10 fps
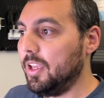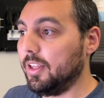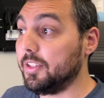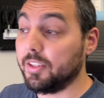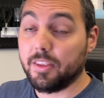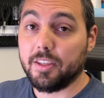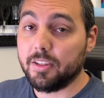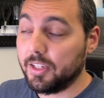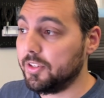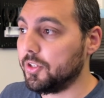at least in
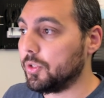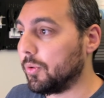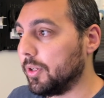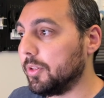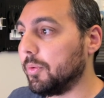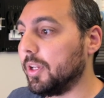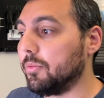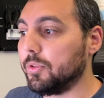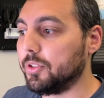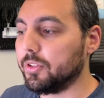the Easy Store anyway,
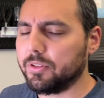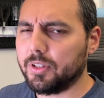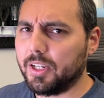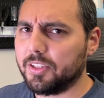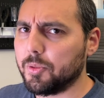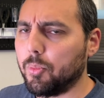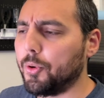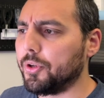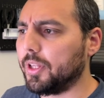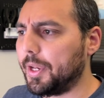which is, I guess,
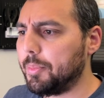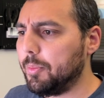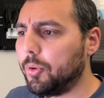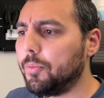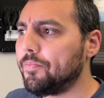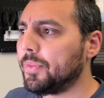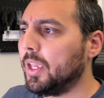important to a lot of people.